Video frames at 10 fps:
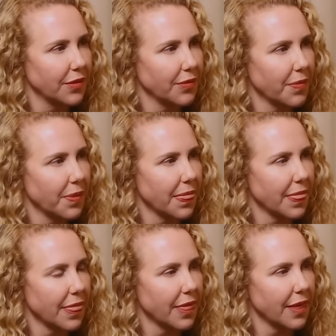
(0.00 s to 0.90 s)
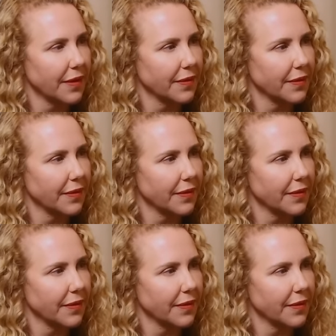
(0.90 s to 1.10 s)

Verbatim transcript: I have not